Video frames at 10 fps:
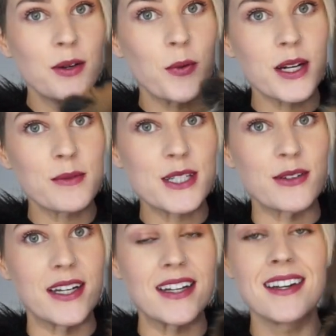what I'm
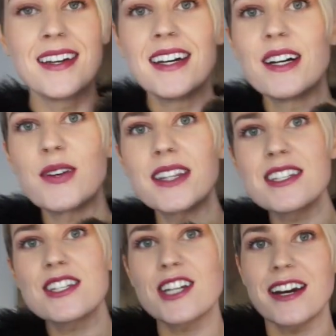doing, and what
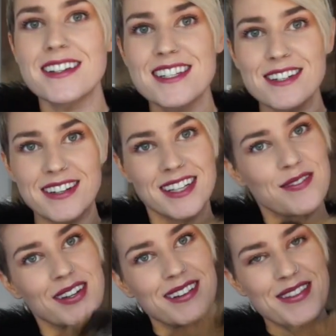this chair is doing in the
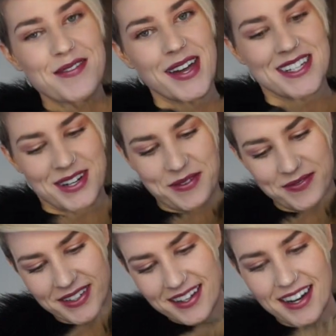middle of the bedroom.